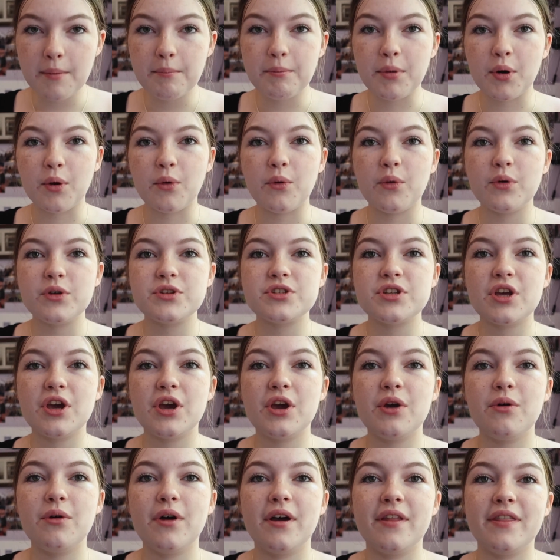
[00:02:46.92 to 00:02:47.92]
But
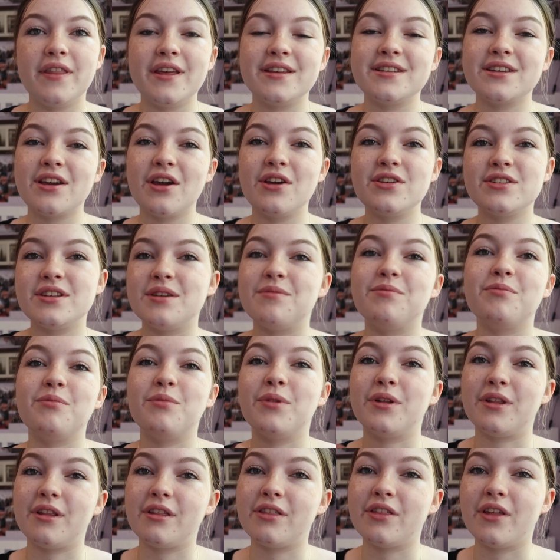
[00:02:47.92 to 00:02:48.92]
also, this goes in
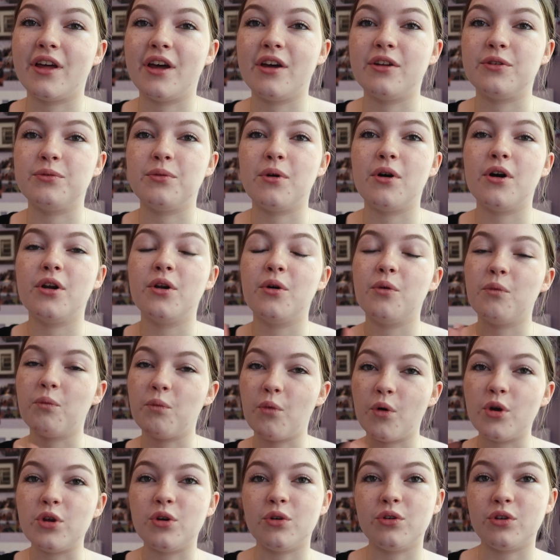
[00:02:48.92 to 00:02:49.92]
with a third one,
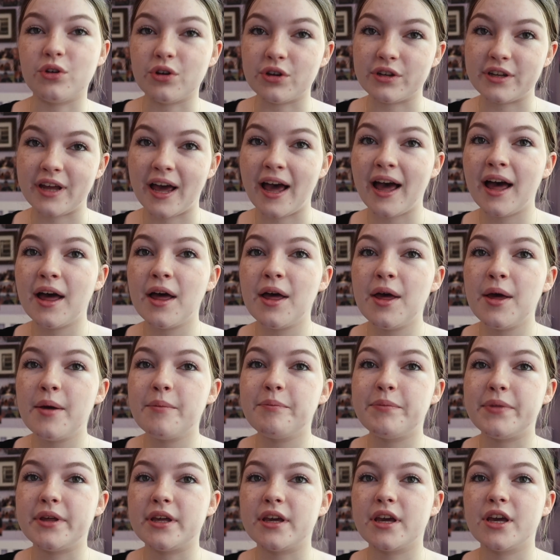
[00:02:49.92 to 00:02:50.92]
what you're good at,
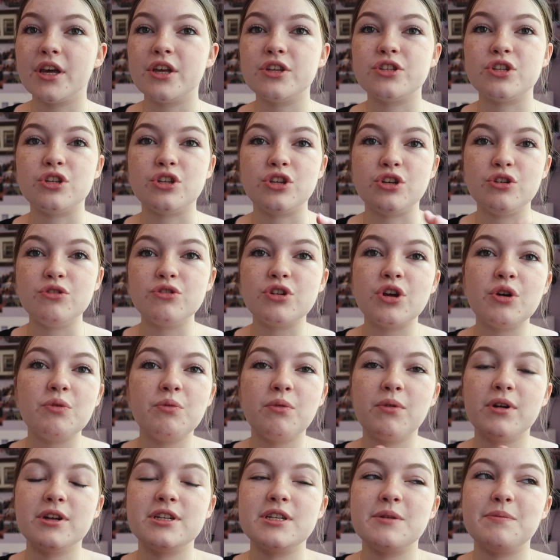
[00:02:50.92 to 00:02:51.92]
because you don't
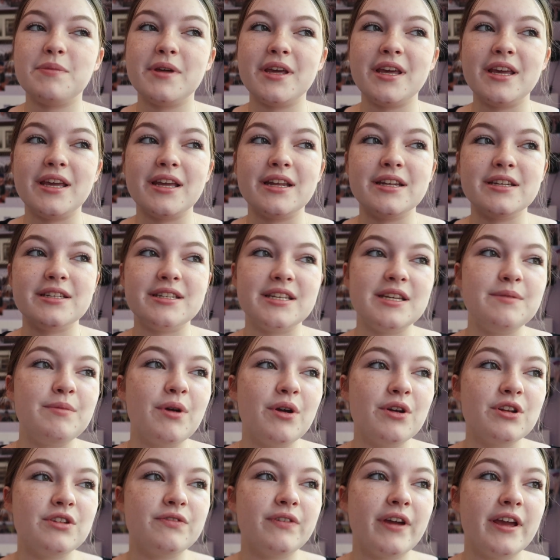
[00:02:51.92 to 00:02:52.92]
want to be
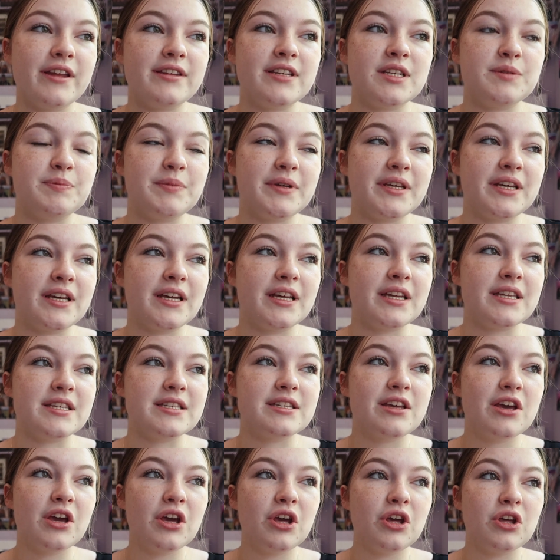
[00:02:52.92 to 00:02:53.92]
demotivated
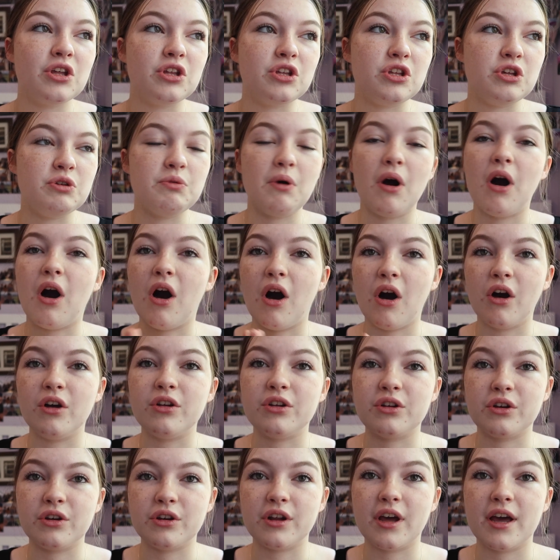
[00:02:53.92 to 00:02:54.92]
because you
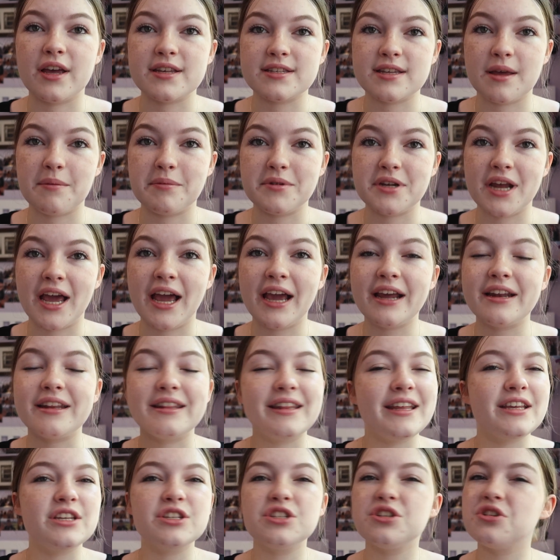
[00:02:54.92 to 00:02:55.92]
aren't good at a subject.
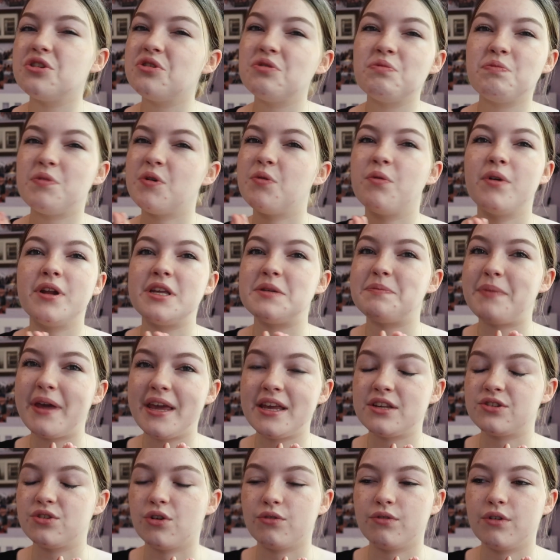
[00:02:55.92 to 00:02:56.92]
This shouldn't be what it's
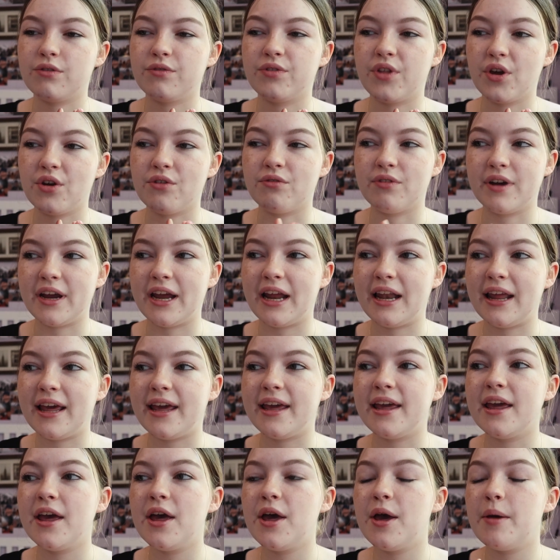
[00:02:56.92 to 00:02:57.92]
based off of though,
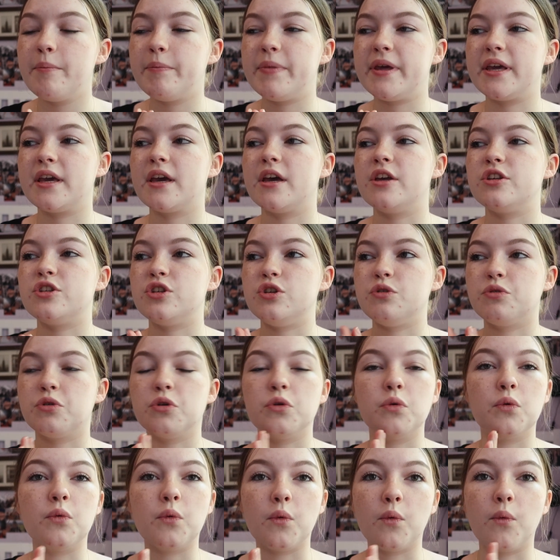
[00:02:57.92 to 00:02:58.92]
really, because you can
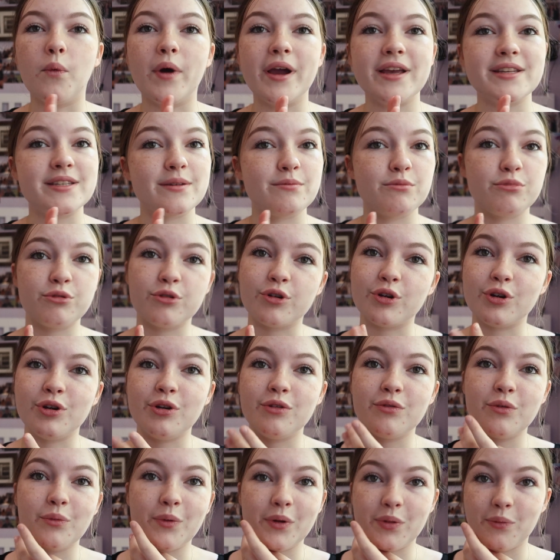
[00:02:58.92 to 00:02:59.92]
always
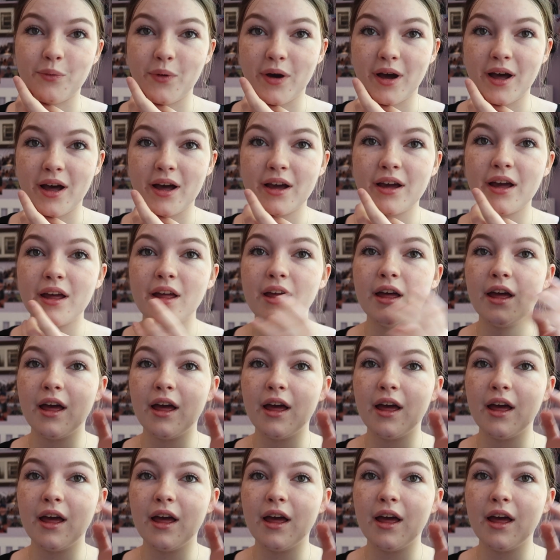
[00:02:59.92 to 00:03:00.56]
improve with work.